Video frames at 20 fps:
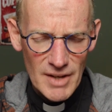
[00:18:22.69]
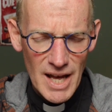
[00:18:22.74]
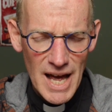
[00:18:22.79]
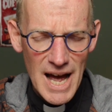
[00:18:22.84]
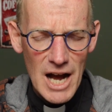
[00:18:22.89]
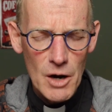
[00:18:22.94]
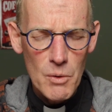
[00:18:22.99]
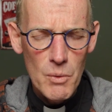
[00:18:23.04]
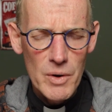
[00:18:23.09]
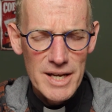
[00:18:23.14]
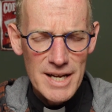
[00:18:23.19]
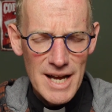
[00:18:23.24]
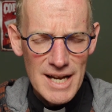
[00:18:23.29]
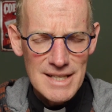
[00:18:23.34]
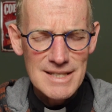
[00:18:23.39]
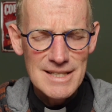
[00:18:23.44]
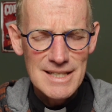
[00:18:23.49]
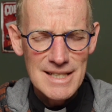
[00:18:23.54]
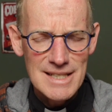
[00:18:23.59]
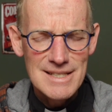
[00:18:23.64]

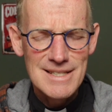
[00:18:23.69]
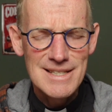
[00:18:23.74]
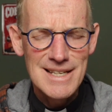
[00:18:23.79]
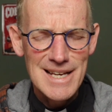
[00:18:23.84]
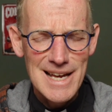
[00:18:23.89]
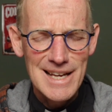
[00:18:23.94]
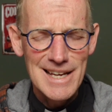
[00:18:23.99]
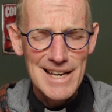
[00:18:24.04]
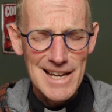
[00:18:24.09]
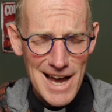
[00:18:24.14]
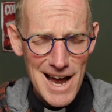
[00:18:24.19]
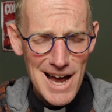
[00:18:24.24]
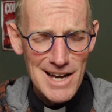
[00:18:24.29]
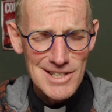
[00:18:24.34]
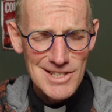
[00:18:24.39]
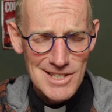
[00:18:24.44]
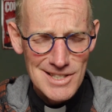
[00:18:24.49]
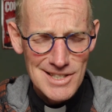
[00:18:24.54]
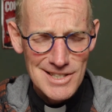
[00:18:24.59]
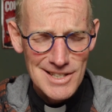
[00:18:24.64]
acquiescing, saying
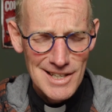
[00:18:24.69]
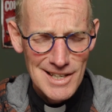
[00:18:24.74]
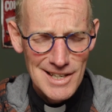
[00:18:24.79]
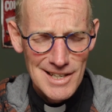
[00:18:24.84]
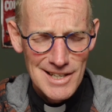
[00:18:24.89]
yes